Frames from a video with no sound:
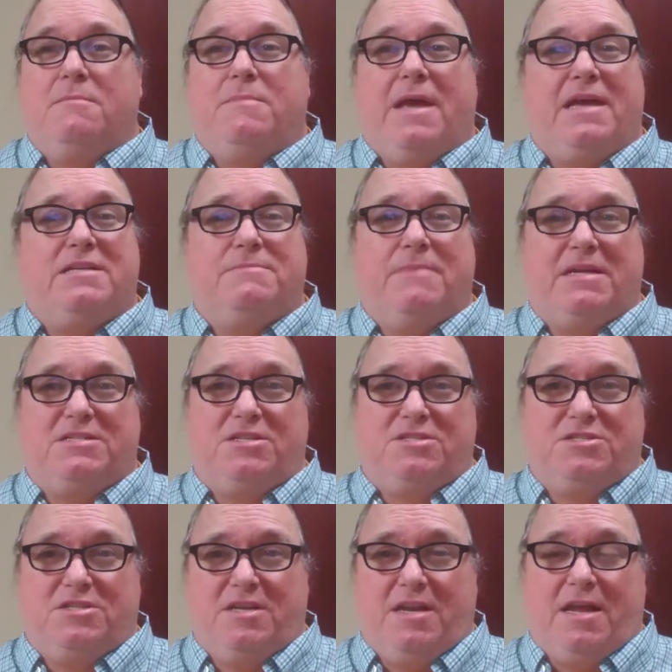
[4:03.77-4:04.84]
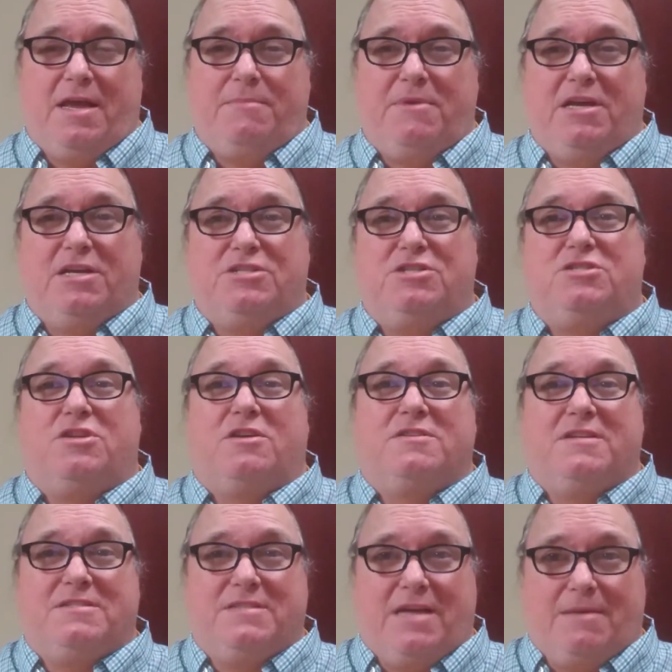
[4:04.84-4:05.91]
Peg's message tonight, because she's on
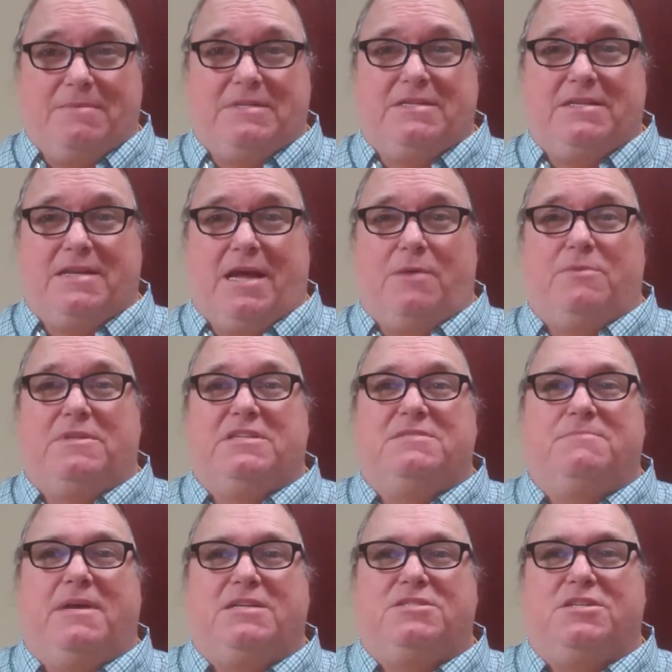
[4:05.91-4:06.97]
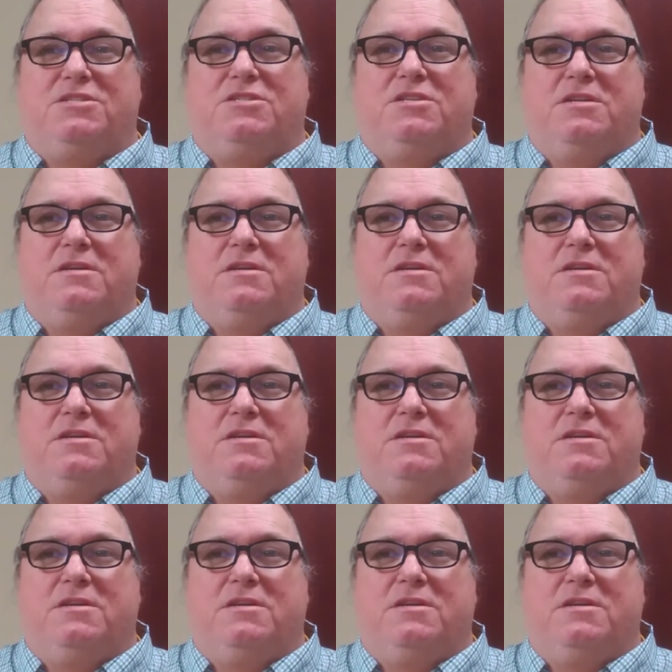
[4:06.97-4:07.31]
an assignment tonight with this message.